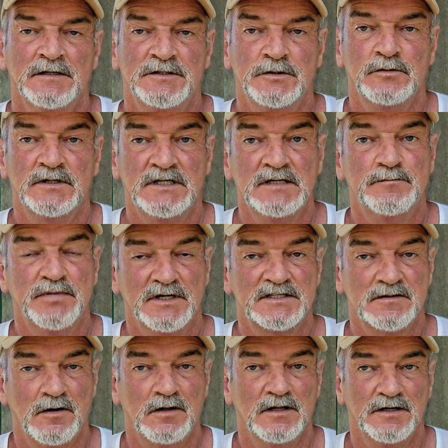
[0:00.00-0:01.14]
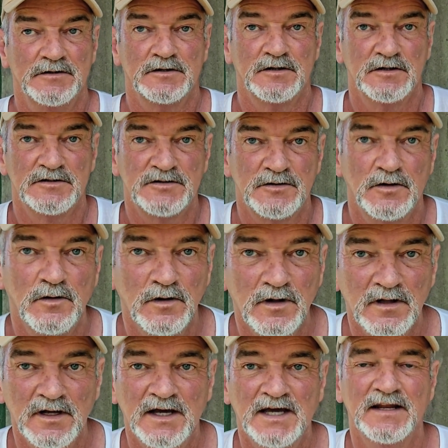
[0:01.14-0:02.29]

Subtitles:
to keep us all under control